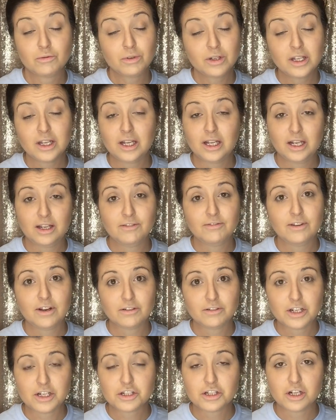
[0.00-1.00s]
or really any
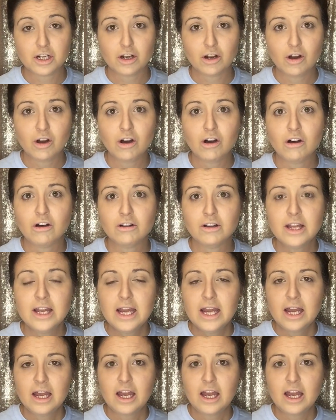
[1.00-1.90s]
foundation at all.